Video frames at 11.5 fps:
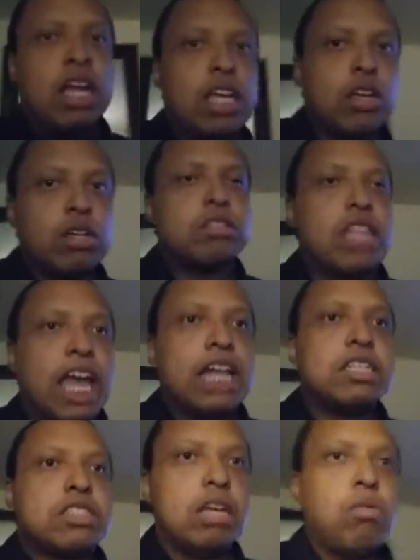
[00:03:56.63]
You just
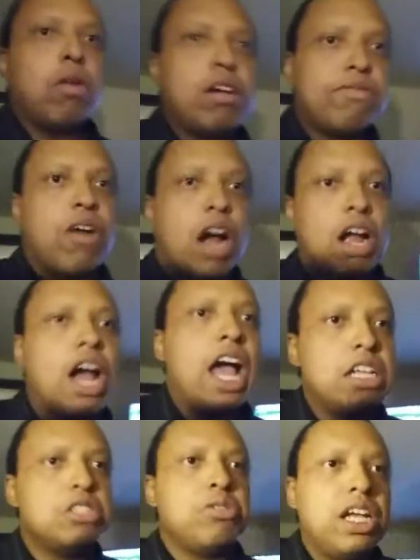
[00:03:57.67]
can't see what far
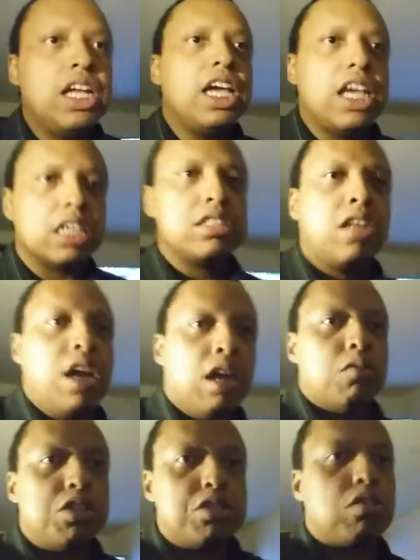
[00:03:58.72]
high tree is,
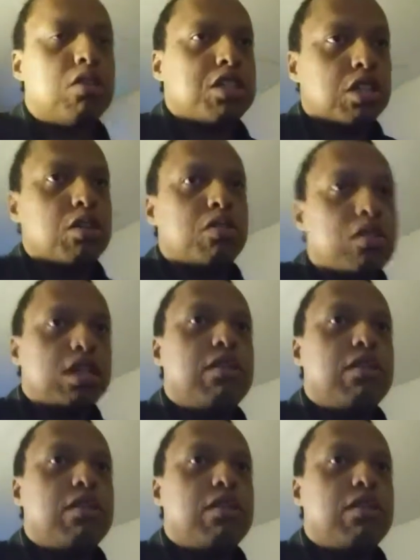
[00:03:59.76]
which of course you don't